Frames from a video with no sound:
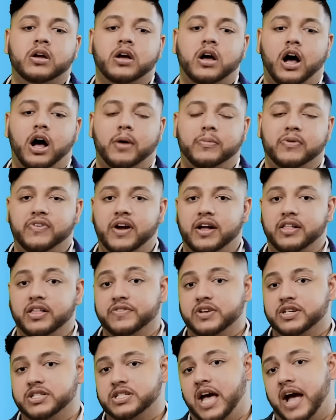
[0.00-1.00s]
If I
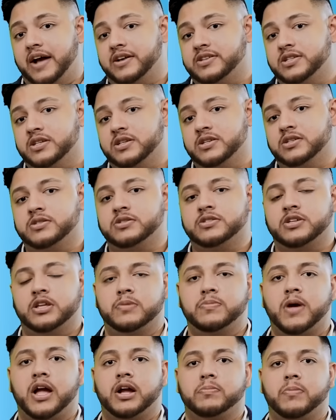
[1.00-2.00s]
live in Texas,
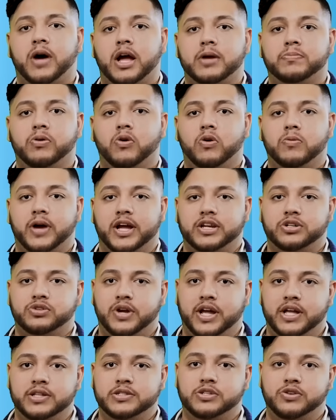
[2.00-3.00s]
Citibank might pull my
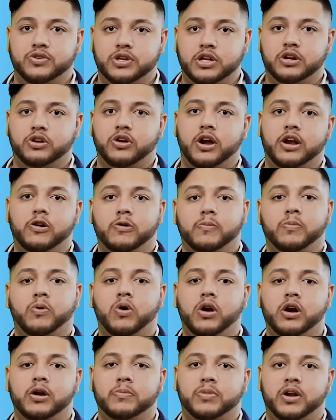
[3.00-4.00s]
TransUnion credit
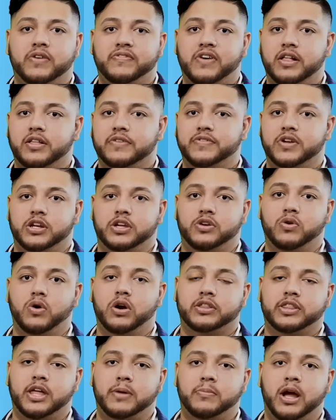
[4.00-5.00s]
report, but if I live in New
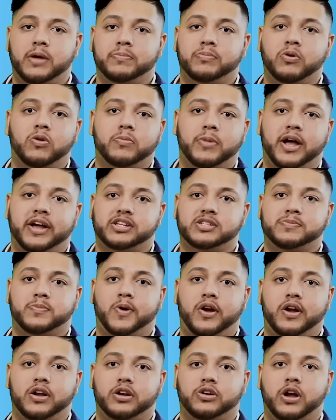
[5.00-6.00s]
York, they might pull my
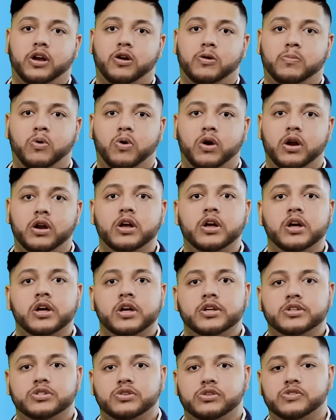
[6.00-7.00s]
Experian credit report.
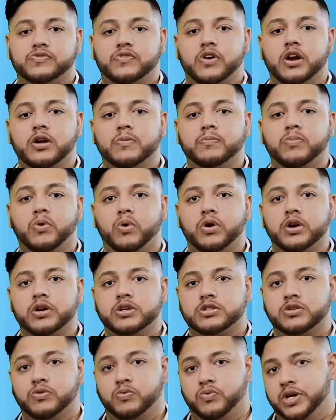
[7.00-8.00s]
So it's very
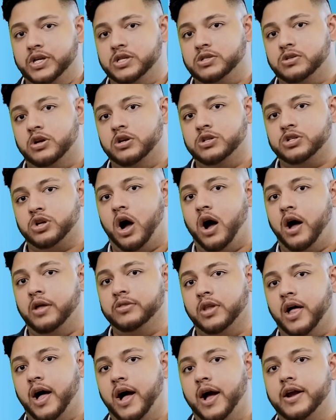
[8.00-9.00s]
important to research
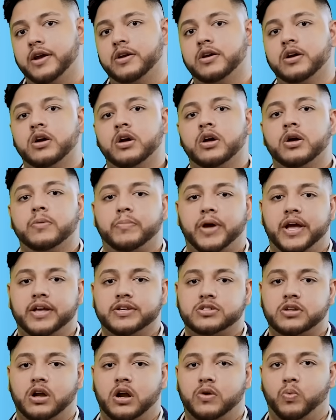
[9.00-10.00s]
online
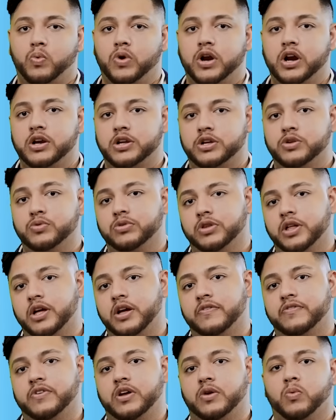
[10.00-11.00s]
based on where you
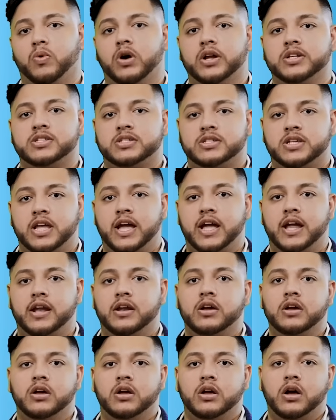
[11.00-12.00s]
live in what state,
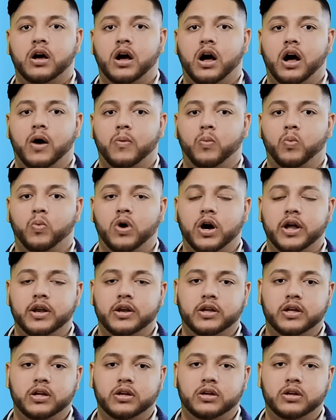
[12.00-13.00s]

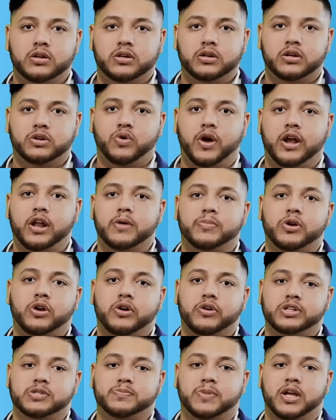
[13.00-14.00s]
what credit
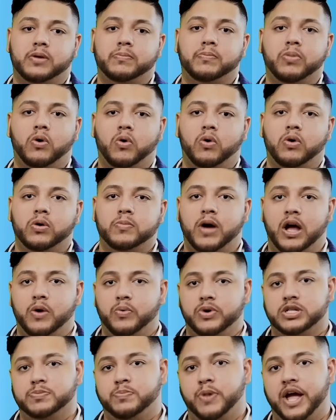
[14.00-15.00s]
bureau is being pulled by
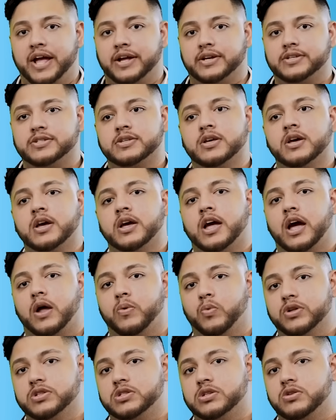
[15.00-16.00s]
which banks.
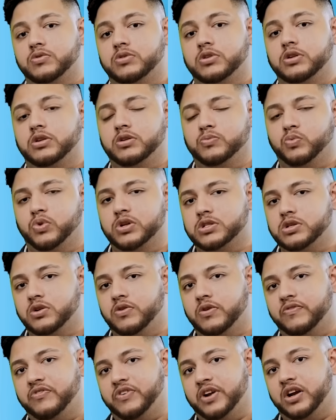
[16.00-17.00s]
And once
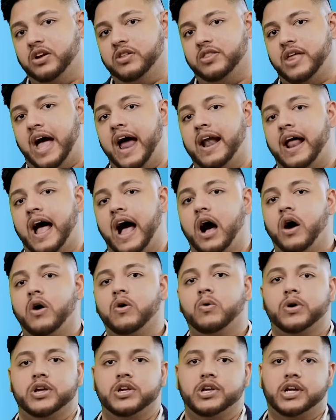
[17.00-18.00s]
you figure that
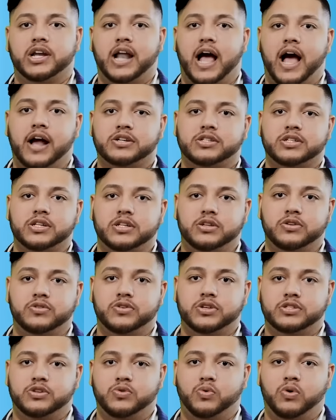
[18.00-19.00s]
out, what you can actually do
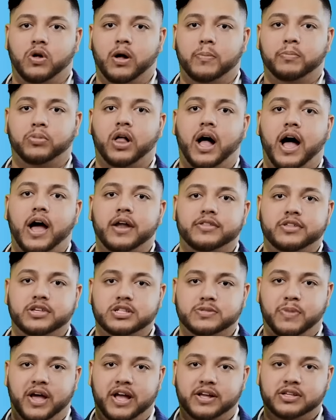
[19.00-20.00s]
is you will apply to
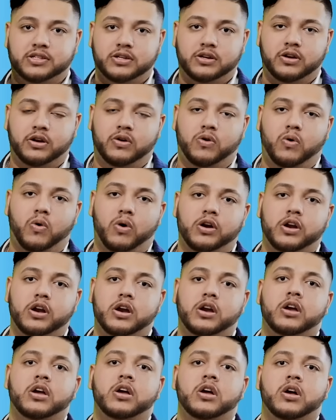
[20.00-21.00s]
these banks in an
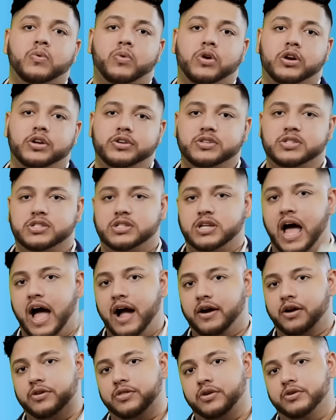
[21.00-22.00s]
order where you
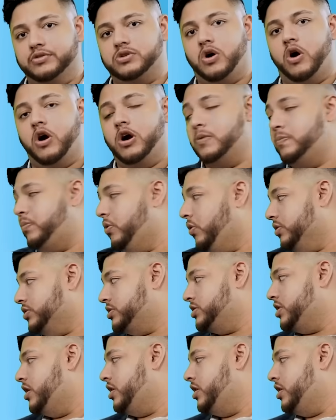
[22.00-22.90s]
stagger those hard pulls.